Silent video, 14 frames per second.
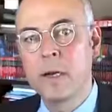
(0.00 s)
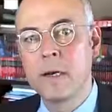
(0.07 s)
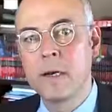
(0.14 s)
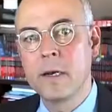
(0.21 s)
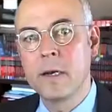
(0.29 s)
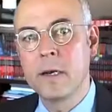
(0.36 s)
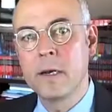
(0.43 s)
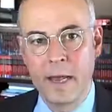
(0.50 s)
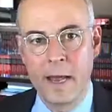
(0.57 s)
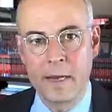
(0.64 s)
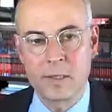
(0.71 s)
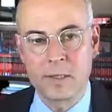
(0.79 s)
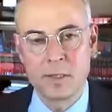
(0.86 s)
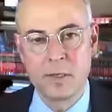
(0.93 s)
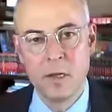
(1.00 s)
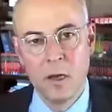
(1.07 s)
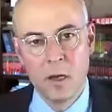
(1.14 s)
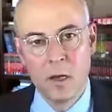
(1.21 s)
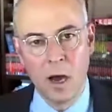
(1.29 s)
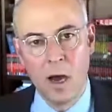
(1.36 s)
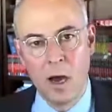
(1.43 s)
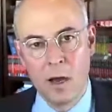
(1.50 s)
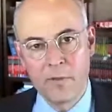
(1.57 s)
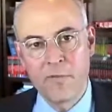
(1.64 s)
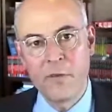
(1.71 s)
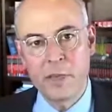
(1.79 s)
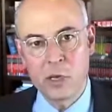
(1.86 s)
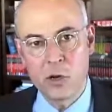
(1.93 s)
in context, the
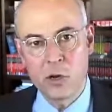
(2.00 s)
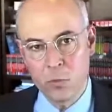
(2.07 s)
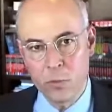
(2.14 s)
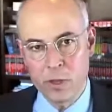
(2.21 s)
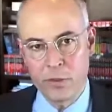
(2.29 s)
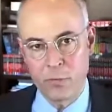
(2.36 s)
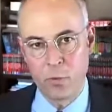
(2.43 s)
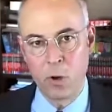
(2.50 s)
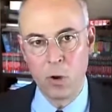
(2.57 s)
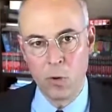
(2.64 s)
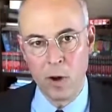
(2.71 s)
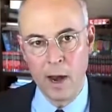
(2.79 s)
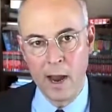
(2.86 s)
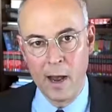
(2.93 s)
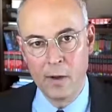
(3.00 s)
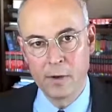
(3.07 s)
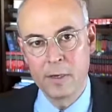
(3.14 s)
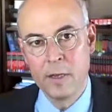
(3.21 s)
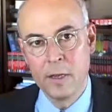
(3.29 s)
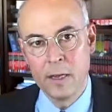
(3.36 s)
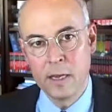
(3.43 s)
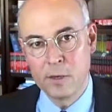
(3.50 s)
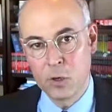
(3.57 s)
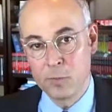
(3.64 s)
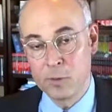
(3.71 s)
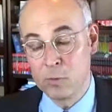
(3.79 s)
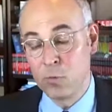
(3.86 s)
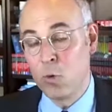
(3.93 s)
figure that we throw around in
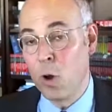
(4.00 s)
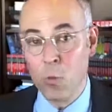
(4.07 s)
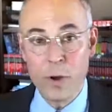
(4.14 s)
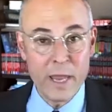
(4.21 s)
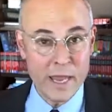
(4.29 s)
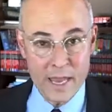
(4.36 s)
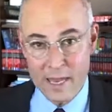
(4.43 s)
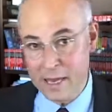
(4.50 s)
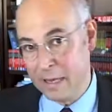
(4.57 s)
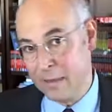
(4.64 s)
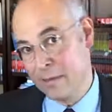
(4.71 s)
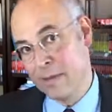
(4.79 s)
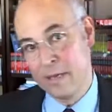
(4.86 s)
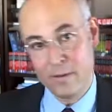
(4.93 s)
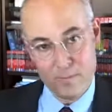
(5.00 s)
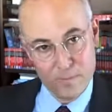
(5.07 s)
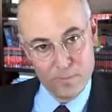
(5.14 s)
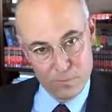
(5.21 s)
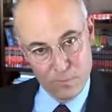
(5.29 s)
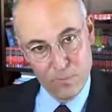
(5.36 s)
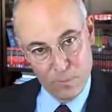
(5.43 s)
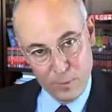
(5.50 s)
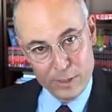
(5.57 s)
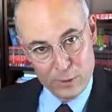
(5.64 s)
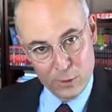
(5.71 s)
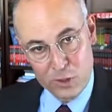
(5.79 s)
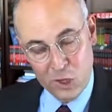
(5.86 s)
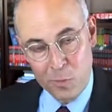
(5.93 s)
terms of what we in the
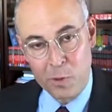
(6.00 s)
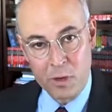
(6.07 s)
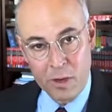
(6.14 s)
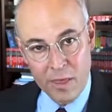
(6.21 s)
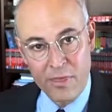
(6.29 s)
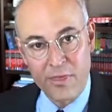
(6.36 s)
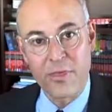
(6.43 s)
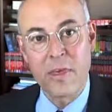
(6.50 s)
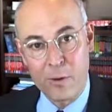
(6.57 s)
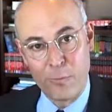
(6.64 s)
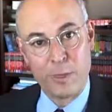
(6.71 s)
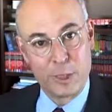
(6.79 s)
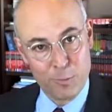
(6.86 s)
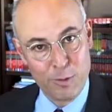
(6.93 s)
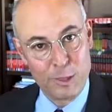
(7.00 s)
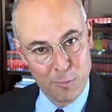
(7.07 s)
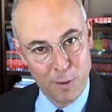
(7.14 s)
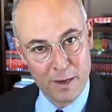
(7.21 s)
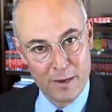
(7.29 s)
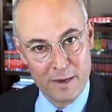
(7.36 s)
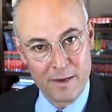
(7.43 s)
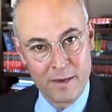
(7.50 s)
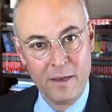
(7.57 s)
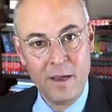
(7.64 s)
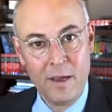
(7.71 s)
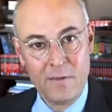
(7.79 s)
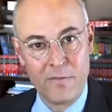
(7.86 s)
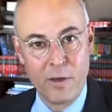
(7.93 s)
research community think we should be spending,
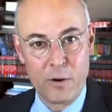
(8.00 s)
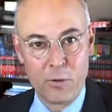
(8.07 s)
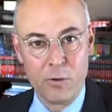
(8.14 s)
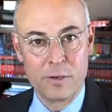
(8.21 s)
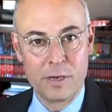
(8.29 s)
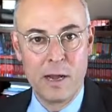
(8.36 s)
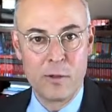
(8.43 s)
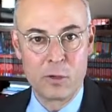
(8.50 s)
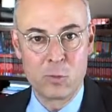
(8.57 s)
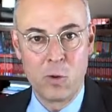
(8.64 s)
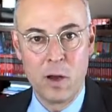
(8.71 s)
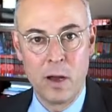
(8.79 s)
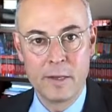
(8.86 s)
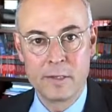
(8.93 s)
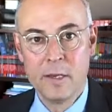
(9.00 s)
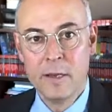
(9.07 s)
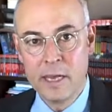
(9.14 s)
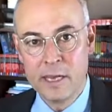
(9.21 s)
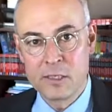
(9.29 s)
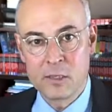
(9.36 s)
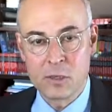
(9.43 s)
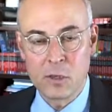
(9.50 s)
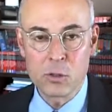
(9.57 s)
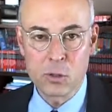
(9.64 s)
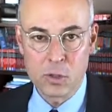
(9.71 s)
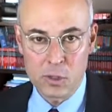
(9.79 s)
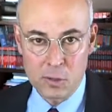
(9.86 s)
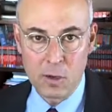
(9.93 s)
federal dollars wise, is
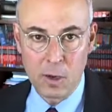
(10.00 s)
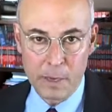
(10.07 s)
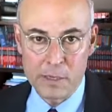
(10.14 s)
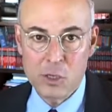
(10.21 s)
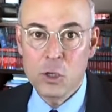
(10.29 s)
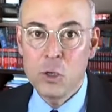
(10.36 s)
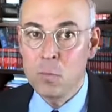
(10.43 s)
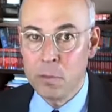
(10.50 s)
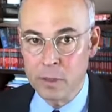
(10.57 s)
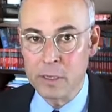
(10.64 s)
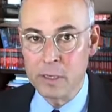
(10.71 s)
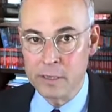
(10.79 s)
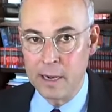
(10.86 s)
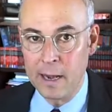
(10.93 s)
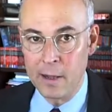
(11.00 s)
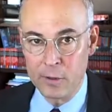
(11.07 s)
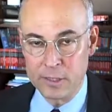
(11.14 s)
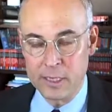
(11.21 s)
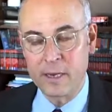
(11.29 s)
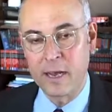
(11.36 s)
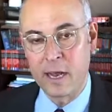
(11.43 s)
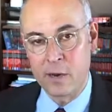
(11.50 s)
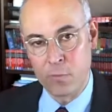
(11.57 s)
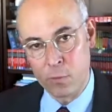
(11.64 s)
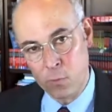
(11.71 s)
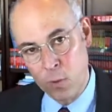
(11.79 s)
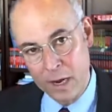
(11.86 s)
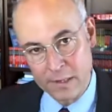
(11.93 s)
closer to about $2 billion. That kind of
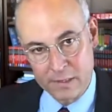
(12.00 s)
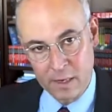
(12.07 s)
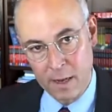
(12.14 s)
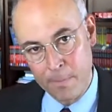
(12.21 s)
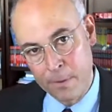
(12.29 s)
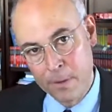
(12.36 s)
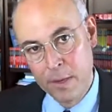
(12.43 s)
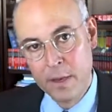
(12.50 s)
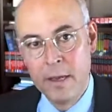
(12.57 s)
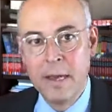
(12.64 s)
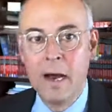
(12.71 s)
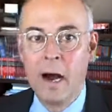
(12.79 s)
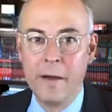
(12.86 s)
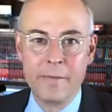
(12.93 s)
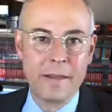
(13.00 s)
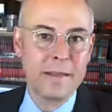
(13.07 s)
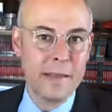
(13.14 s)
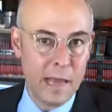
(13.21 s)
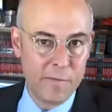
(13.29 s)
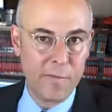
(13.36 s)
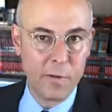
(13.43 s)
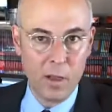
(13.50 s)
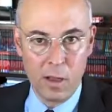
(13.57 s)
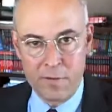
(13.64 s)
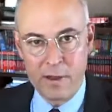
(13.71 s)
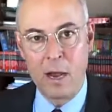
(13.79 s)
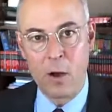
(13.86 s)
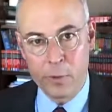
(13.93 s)
would raise it up on the level of
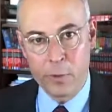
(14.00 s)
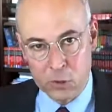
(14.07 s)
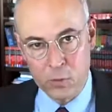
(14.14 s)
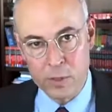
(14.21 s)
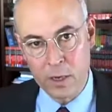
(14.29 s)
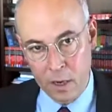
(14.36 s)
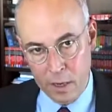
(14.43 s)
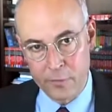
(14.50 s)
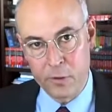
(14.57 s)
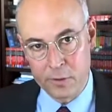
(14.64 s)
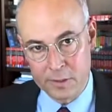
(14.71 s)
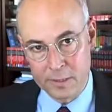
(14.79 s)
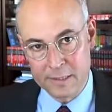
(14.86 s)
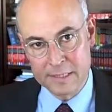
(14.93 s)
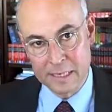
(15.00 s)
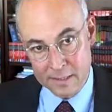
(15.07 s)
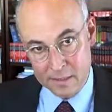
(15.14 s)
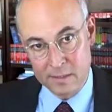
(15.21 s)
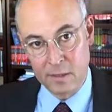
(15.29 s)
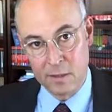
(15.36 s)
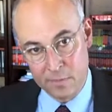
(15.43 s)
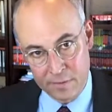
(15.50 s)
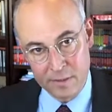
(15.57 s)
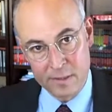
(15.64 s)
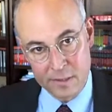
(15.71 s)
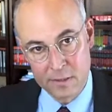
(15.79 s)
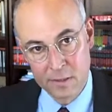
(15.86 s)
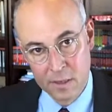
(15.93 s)
how we treat other diseases of
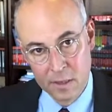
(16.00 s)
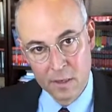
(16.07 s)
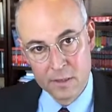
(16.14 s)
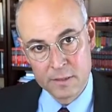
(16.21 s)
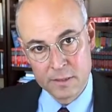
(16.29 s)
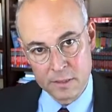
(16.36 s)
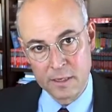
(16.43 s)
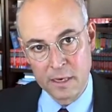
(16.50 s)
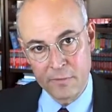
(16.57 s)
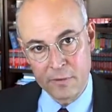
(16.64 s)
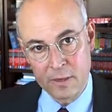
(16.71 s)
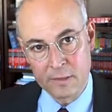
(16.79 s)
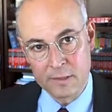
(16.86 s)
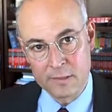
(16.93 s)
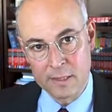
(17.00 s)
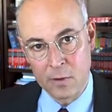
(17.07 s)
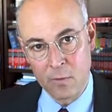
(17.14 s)
this significance. Is that right?